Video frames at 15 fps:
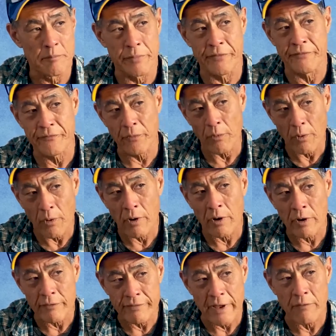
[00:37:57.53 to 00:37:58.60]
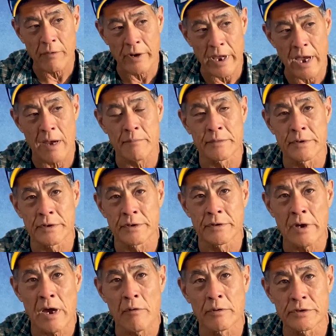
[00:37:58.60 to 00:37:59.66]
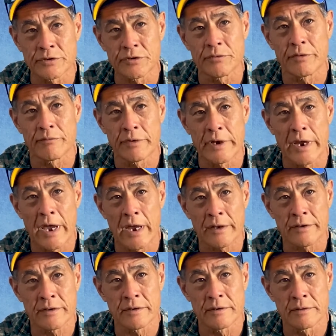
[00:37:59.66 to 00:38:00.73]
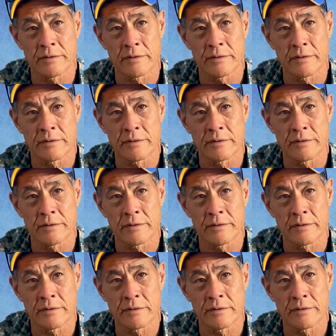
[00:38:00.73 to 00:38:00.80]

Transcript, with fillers: before, if that would have happened to you, how would you have reacted?